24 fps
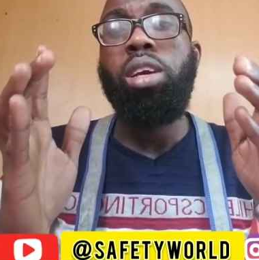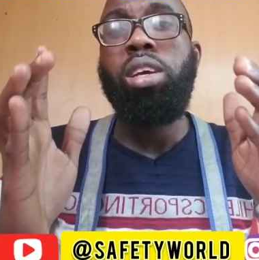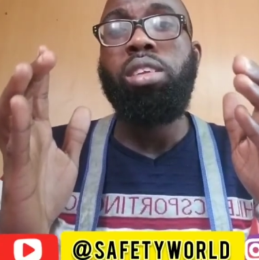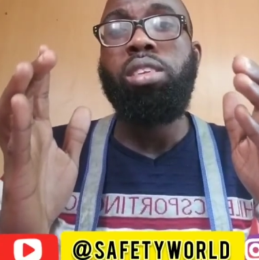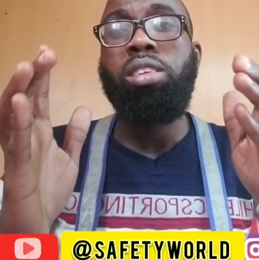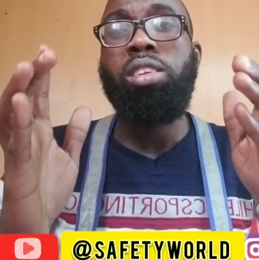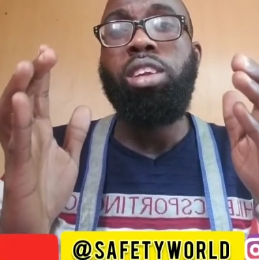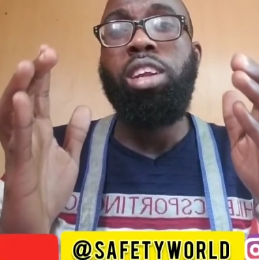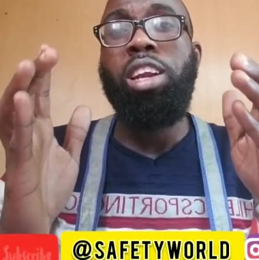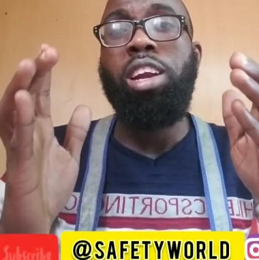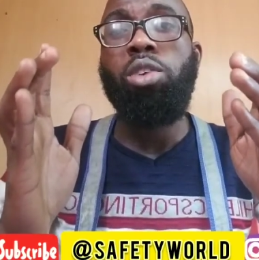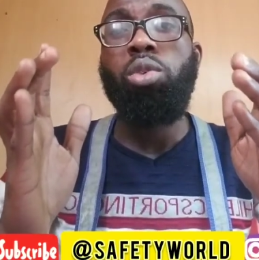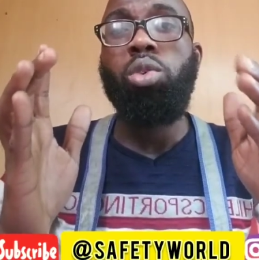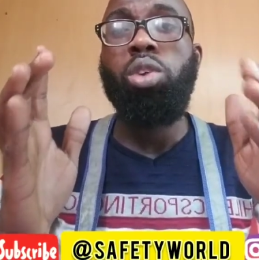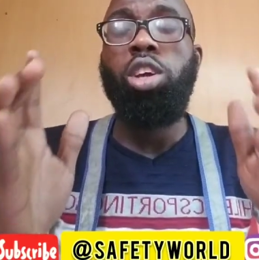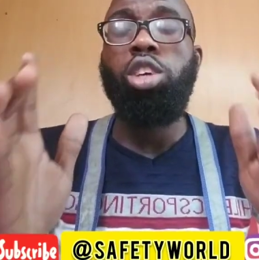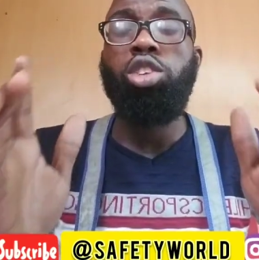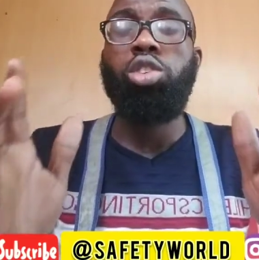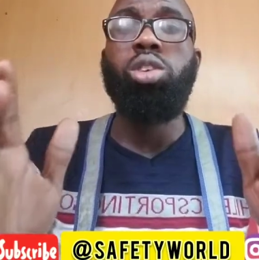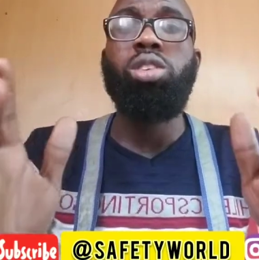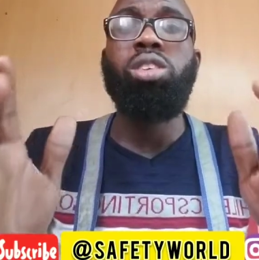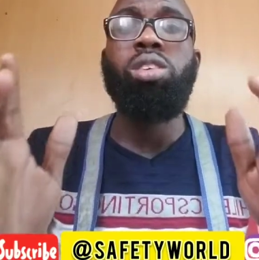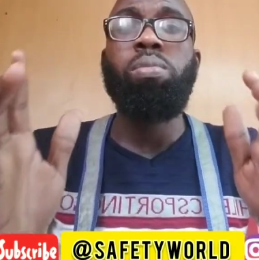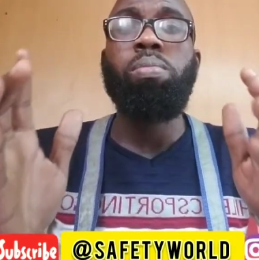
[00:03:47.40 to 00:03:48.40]

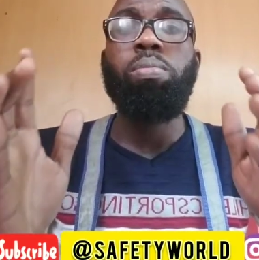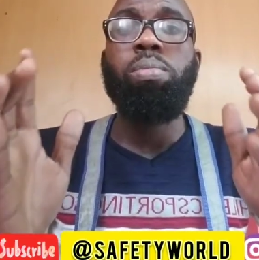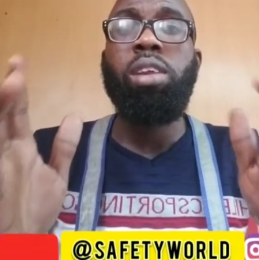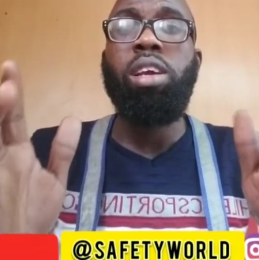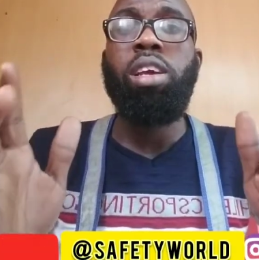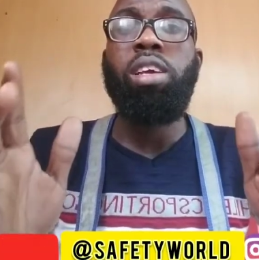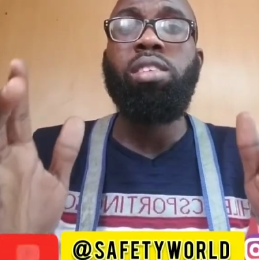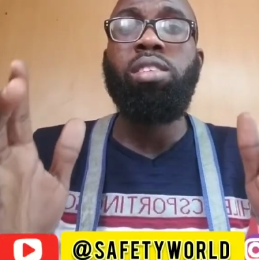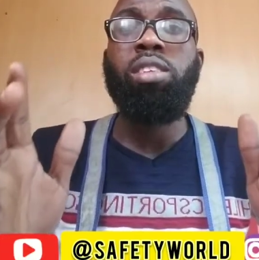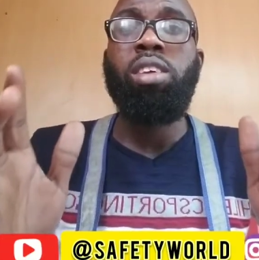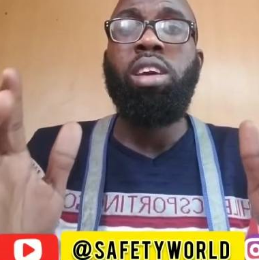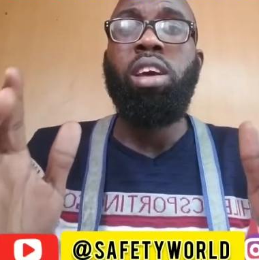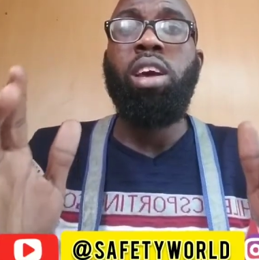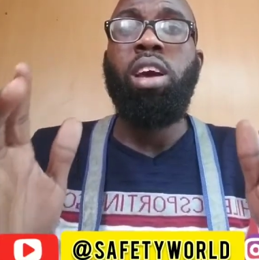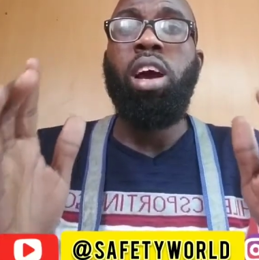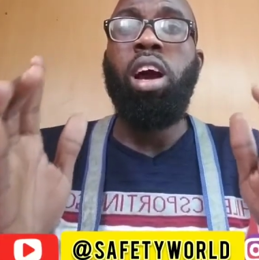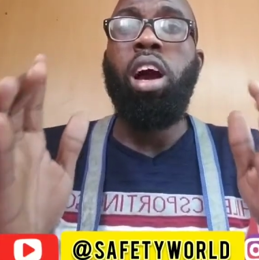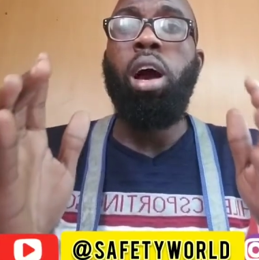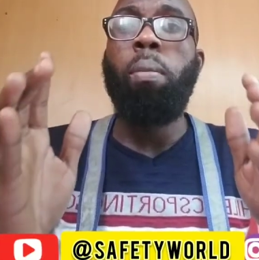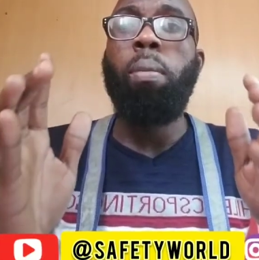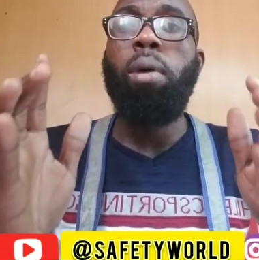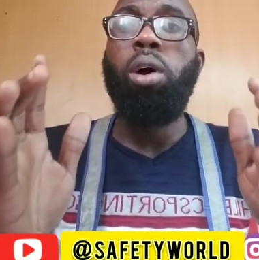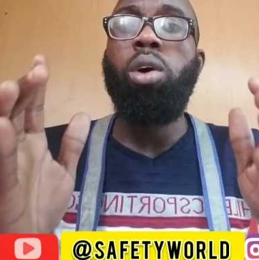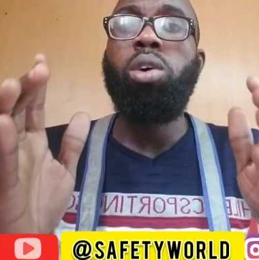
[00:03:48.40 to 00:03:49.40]
regulation in place
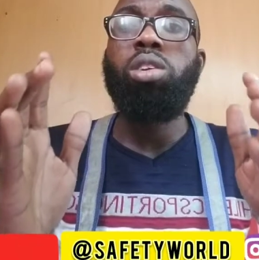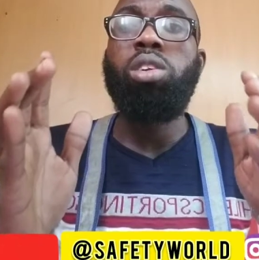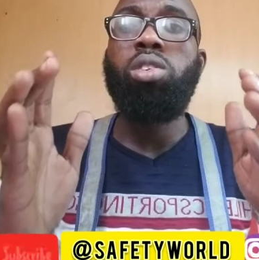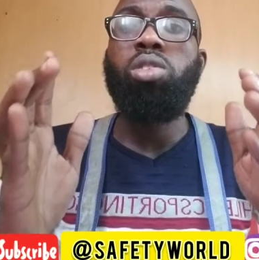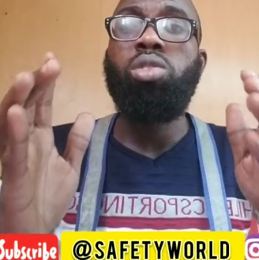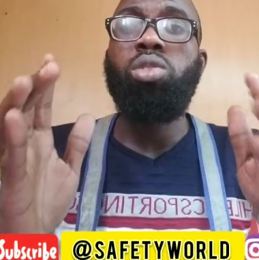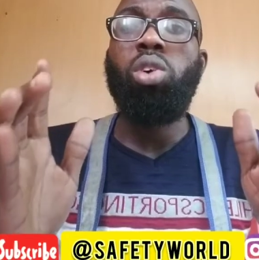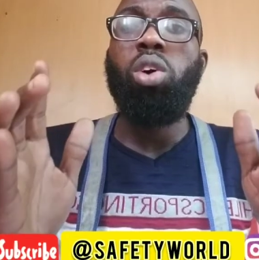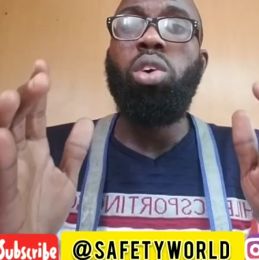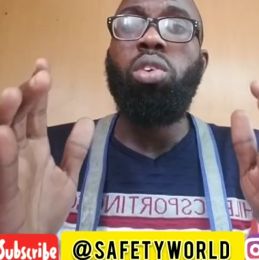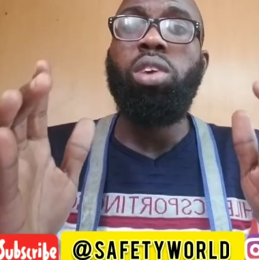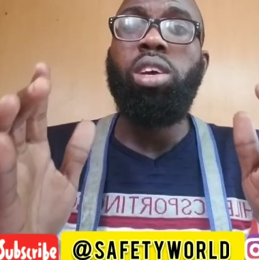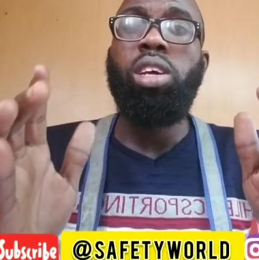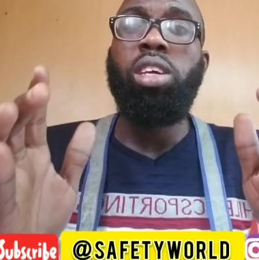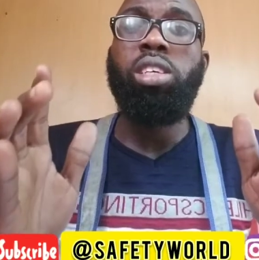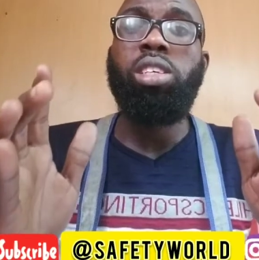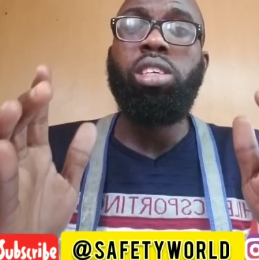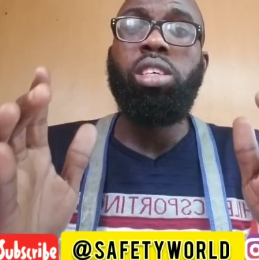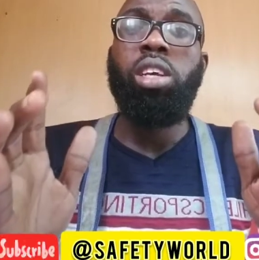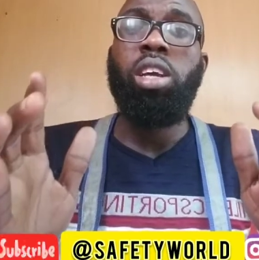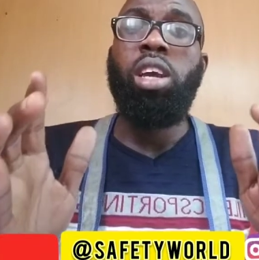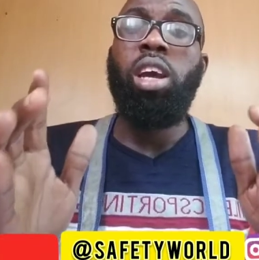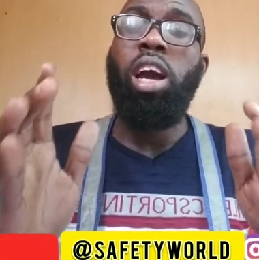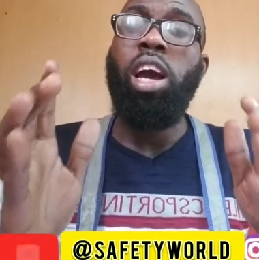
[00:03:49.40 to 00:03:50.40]
about the storage
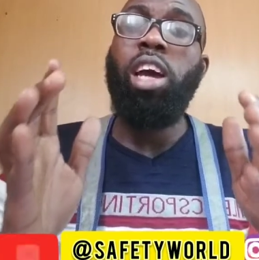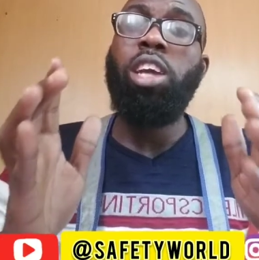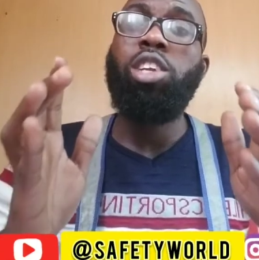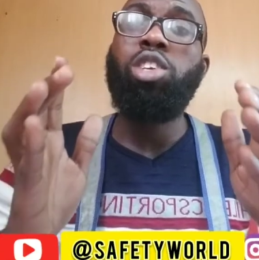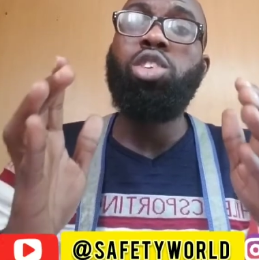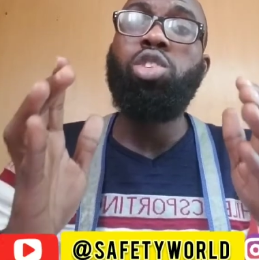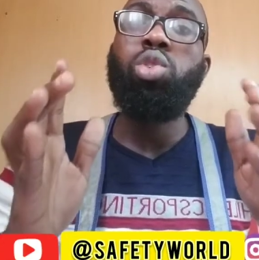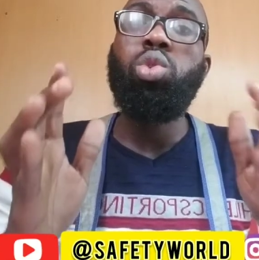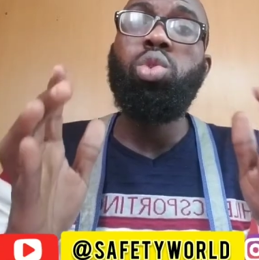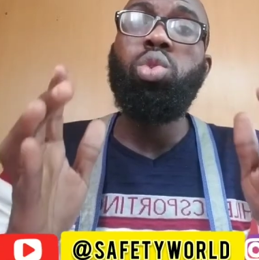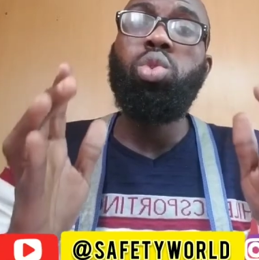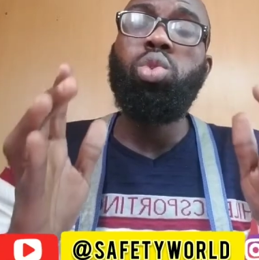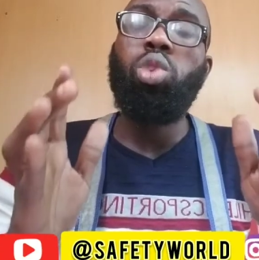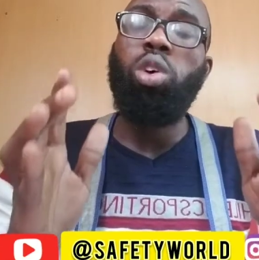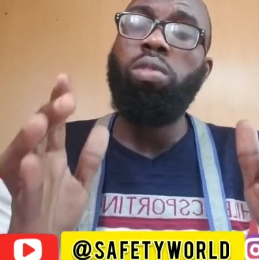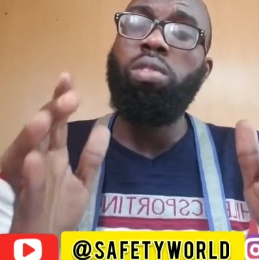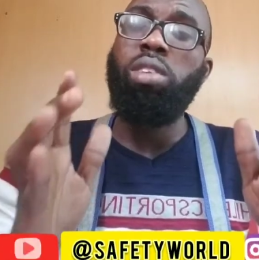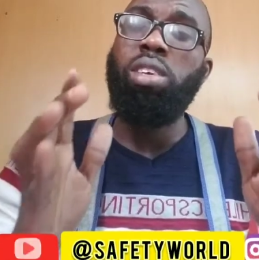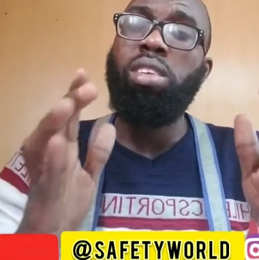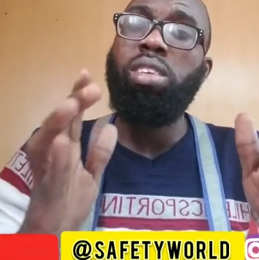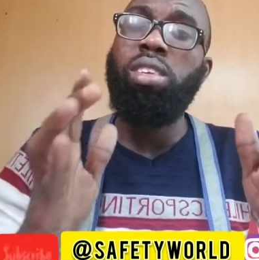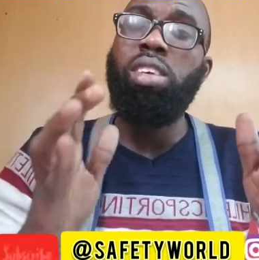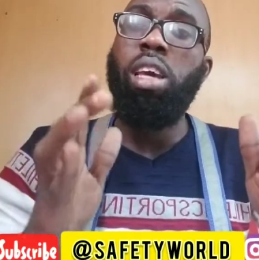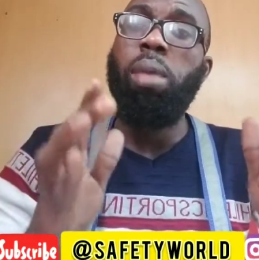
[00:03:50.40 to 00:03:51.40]
and the use of
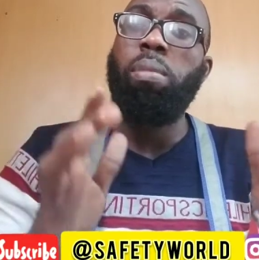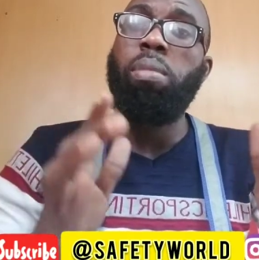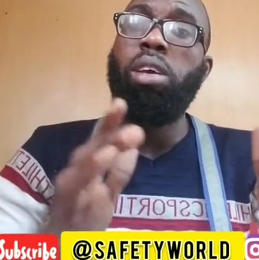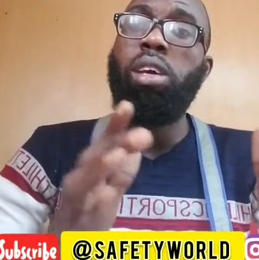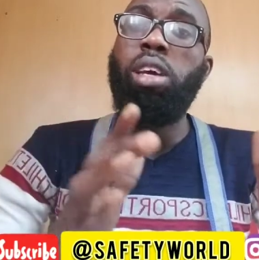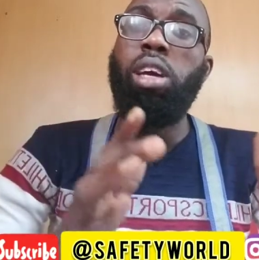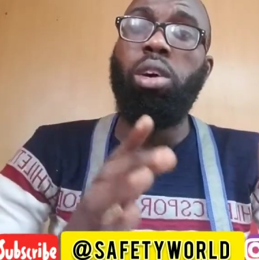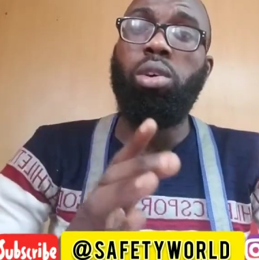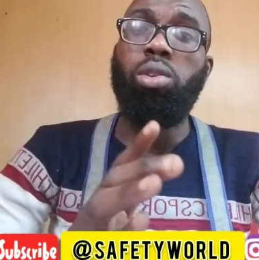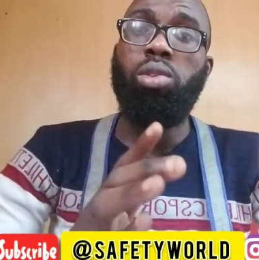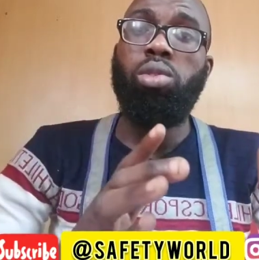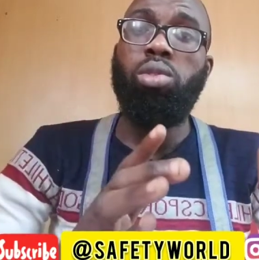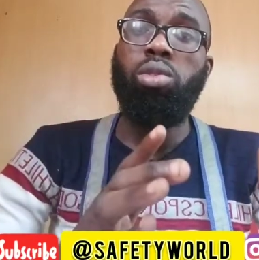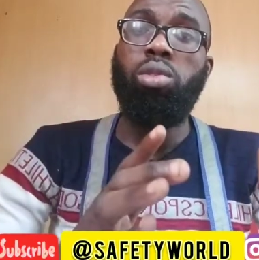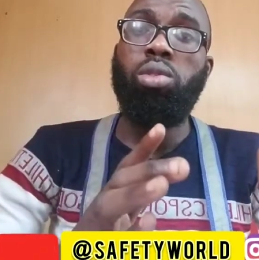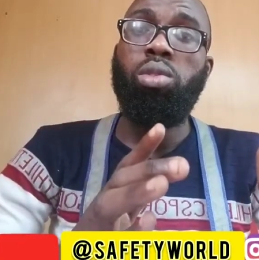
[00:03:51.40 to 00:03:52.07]
these chemicals.